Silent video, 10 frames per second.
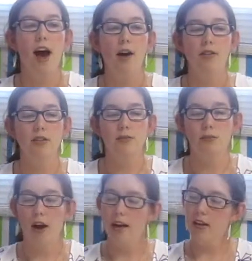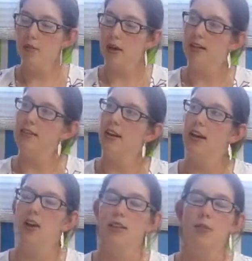I was riding on the bus and
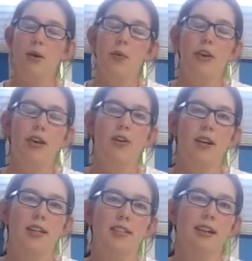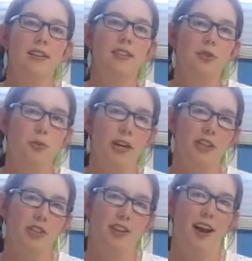I looked out my window and I saw a
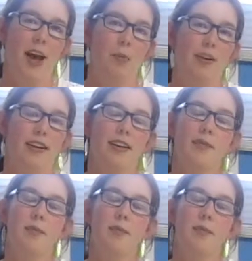situation happening.